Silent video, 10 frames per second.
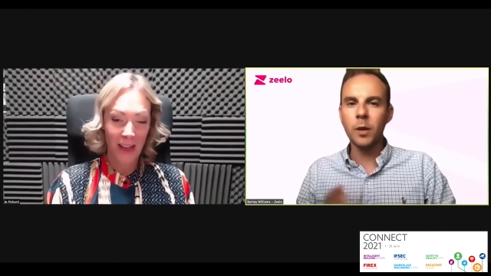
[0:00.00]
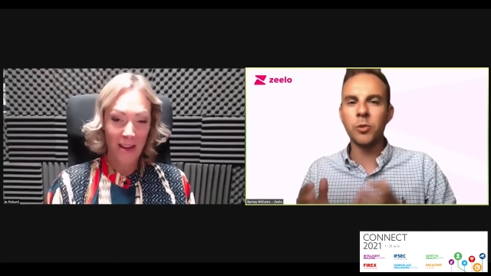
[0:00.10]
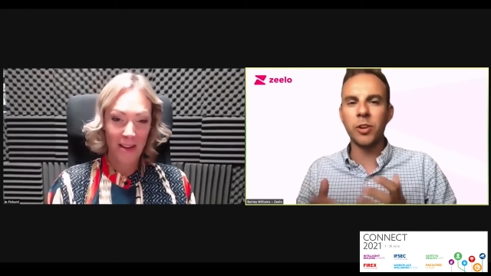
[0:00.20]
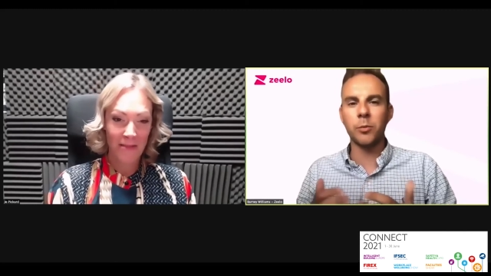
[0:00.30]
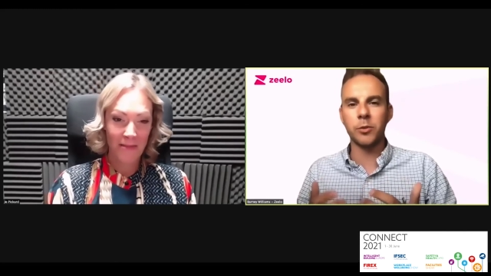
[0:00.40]

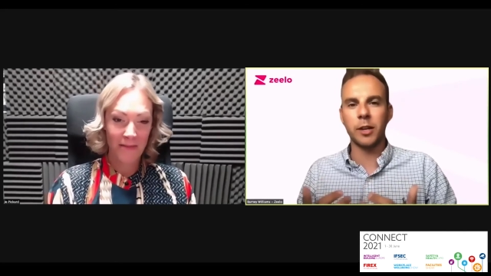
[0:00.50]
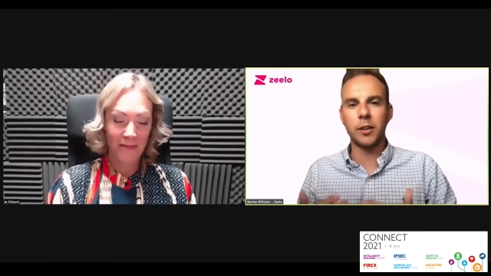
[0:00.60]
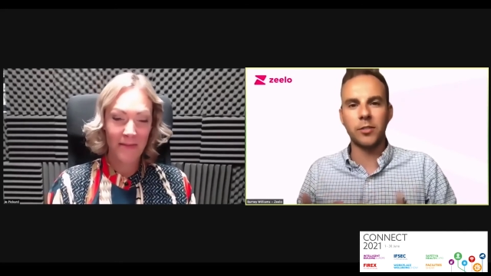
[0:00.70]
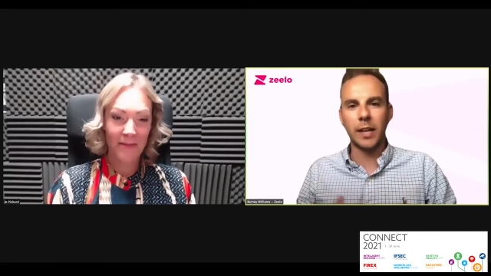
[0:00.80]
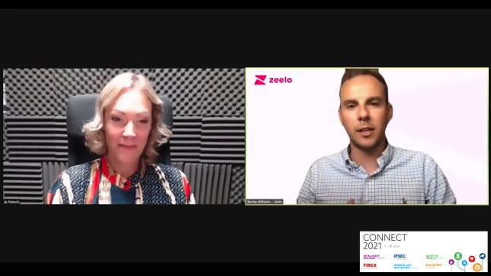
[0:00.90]
Speaker 1: which helps them kind
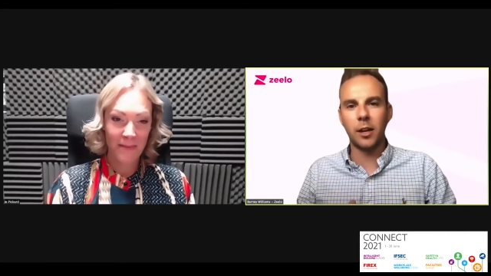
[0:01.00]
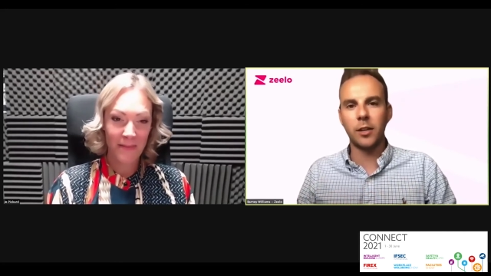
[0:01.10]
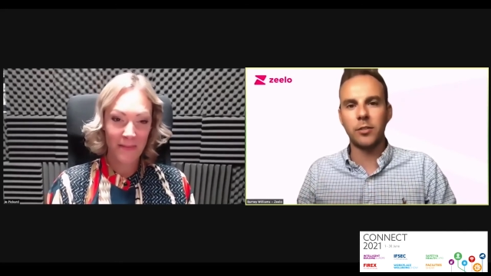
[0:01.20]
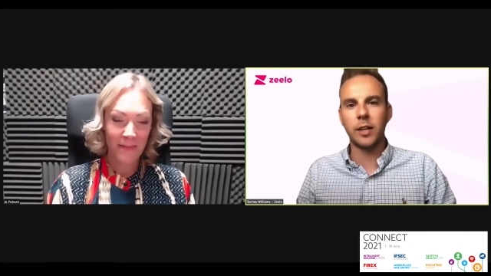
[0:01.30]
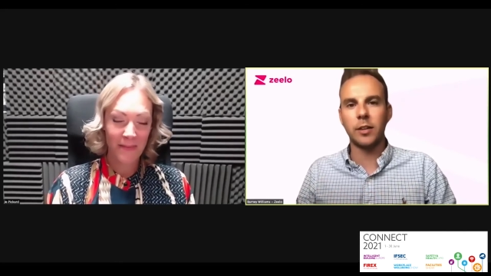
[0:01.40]
of
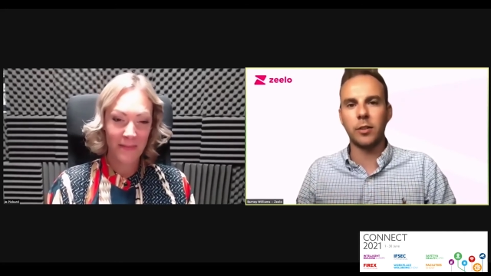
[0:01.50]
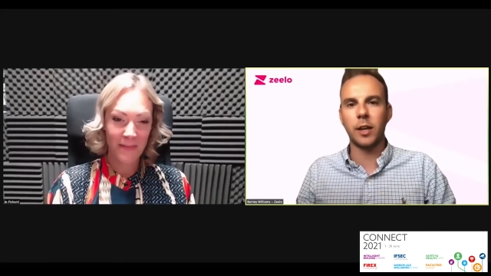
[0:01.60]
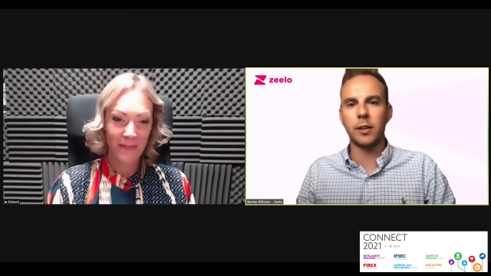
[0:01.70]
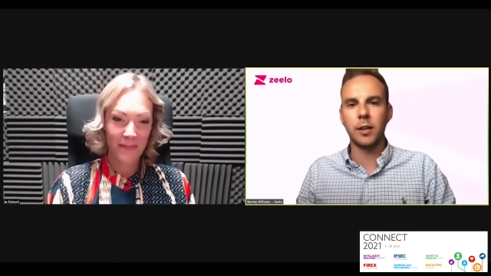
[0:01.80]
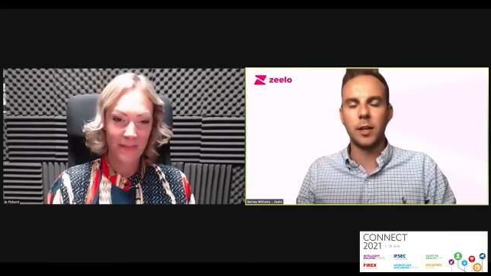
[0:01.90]
standardize things
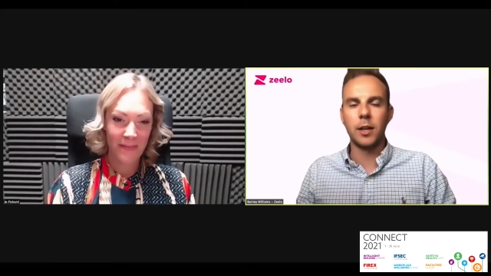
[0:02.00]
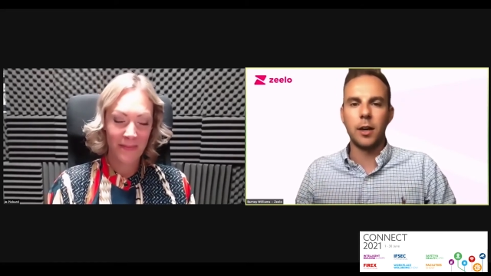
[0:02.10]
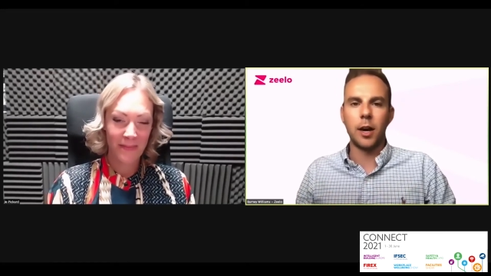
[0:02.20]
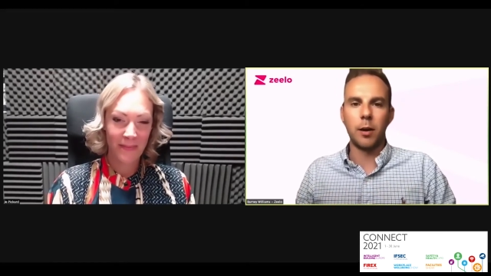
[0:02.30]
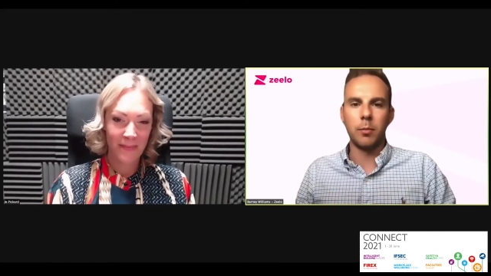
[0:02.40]
like
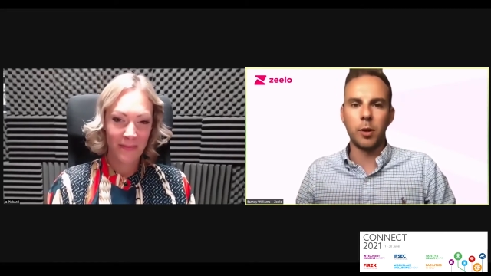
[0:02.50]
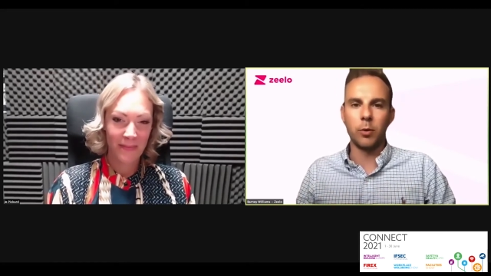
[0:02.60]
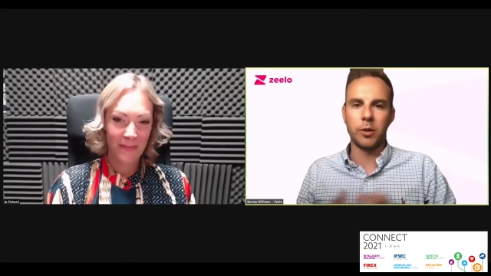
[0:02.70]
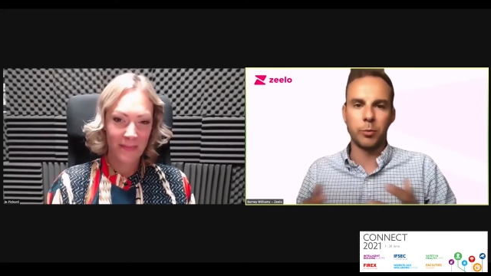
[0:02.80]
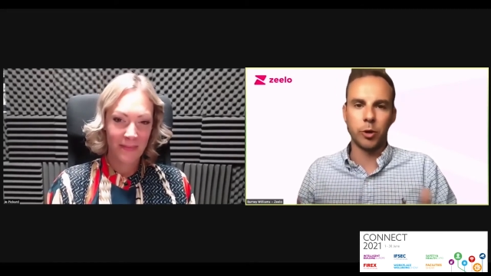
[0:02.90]
um, you know,
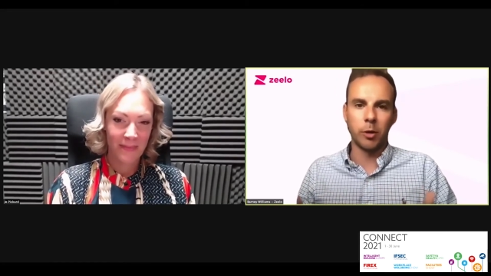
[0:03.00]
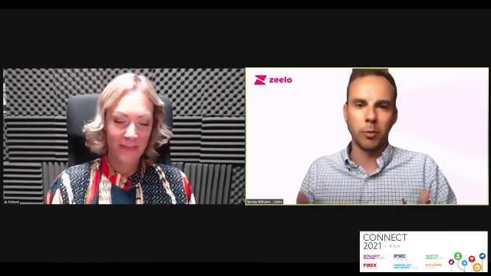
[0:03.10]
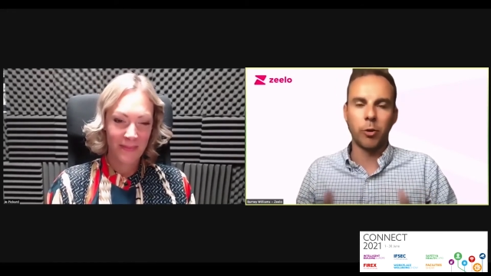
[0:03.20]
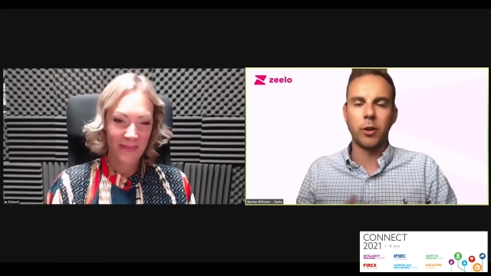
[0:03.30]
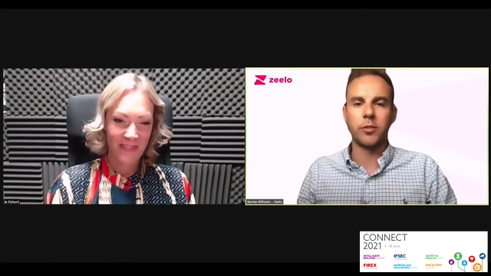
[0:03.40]
obviously the
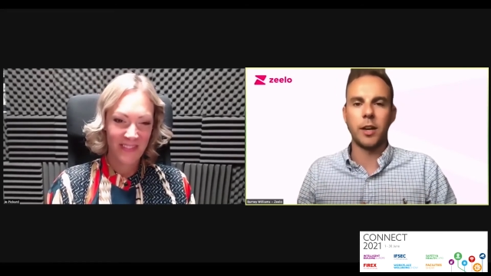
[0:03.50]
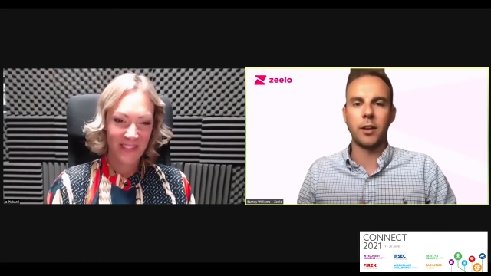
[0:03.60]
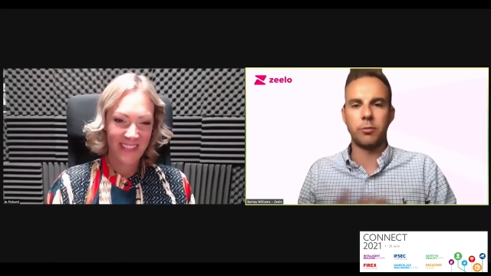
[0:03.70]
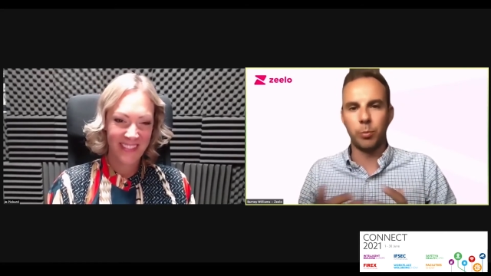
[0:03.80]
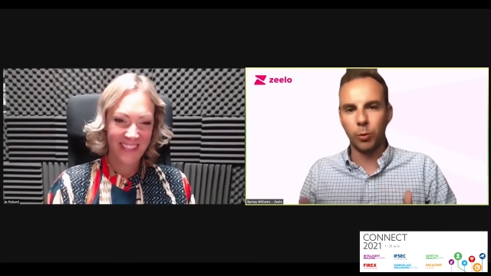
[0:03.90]
procurement
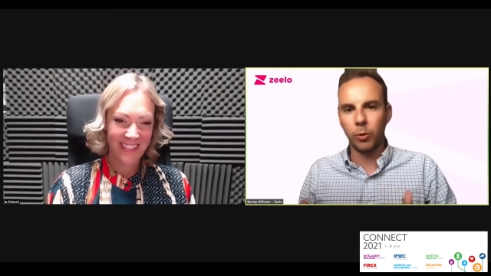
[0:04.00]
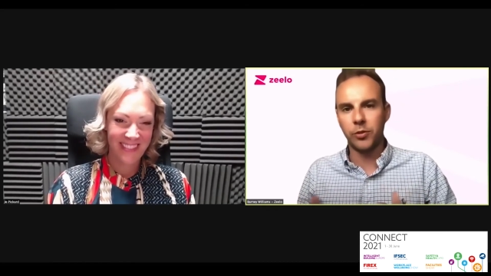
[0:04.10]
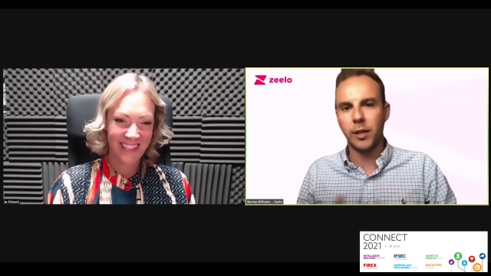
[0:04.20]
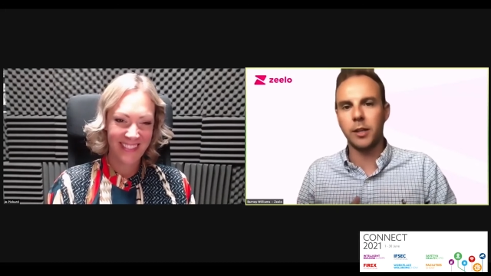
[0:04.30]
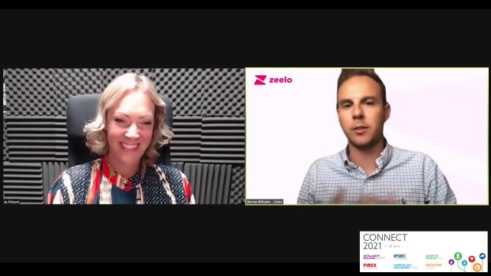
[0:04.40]
process,
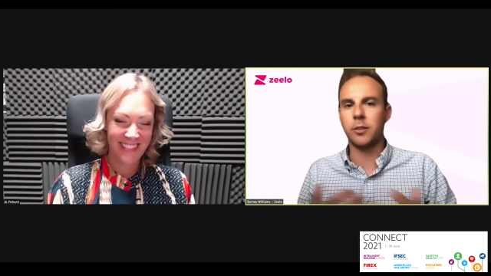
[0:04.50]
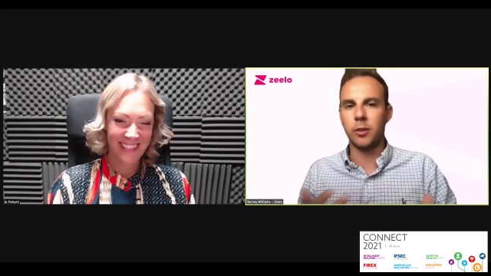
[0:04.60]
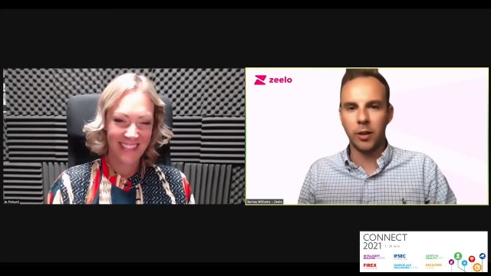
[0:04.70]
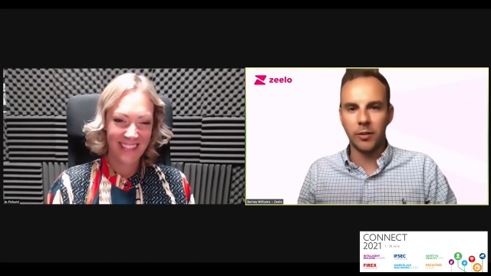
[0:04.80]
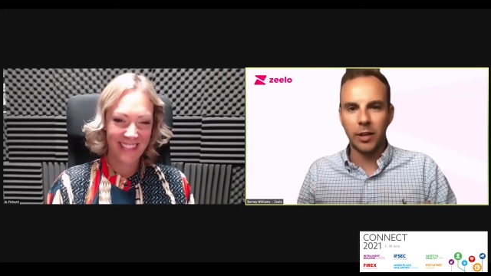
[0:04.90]
reporting,
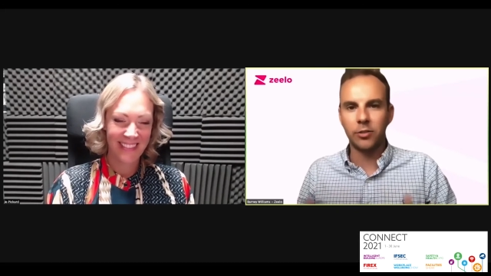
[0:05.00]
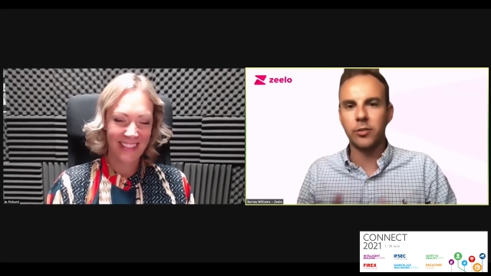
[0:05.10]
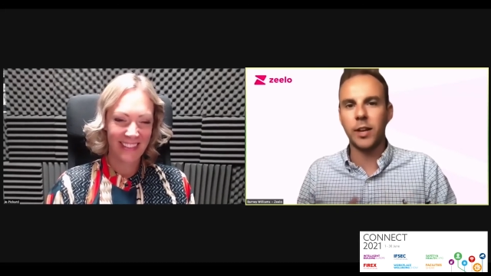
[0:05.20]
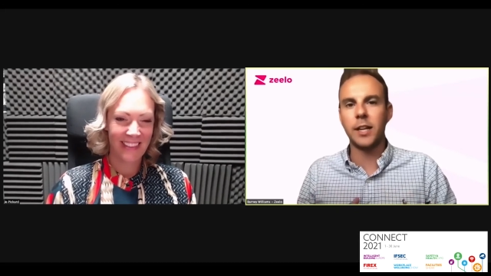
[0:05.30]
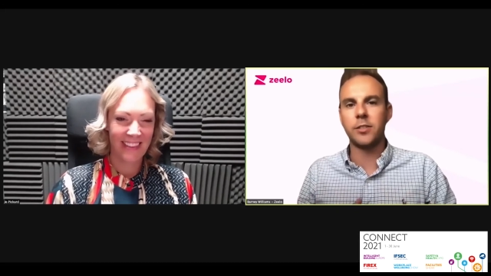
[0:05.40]
utilization
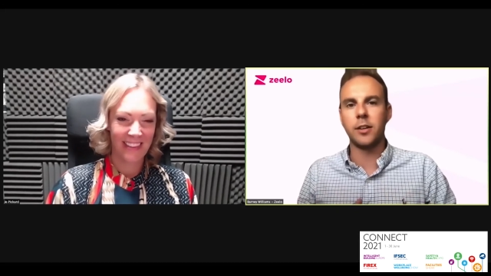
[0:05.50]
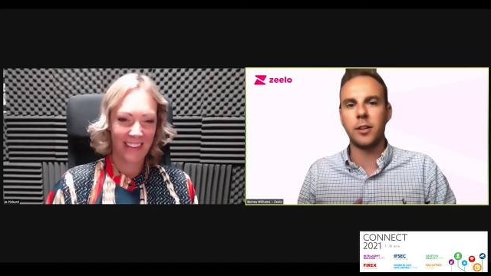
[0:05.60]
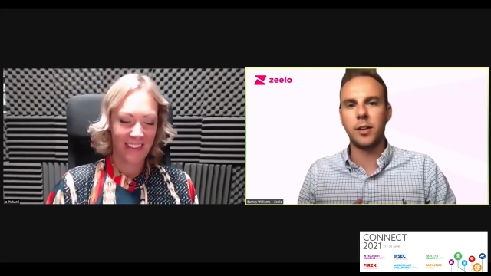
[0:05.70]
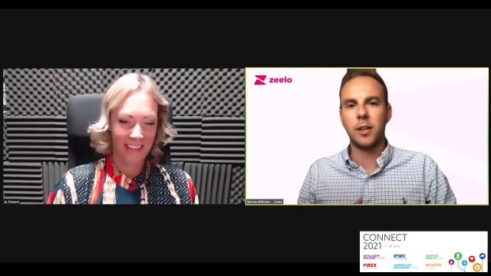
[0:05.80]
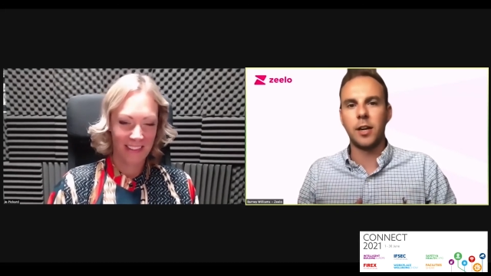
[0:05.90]
data,